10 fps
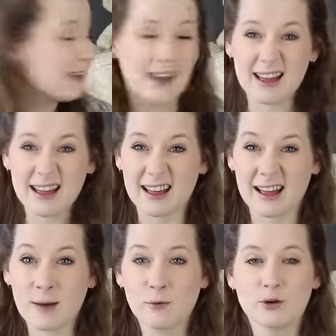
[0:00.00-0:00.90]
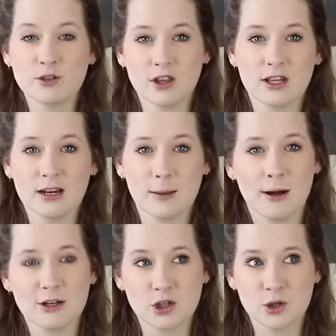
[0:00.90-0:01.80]
yeah, I'm also thinking I
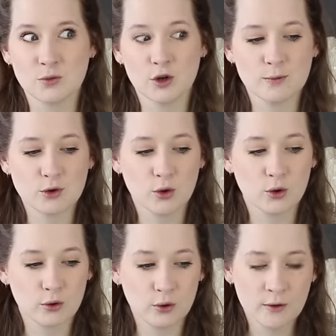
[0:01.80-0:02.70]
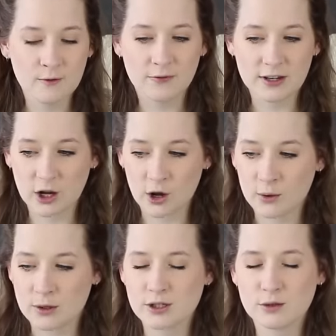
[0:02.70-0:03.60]
might do a room tour
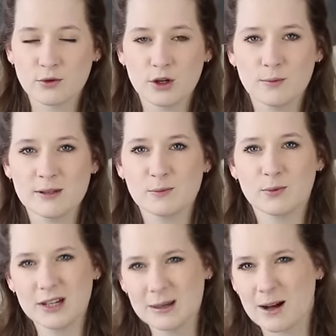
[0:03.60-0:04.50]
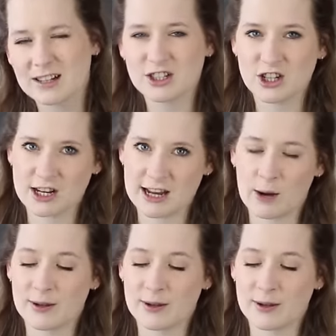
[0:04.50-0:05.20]
video because the room is pretty much done now.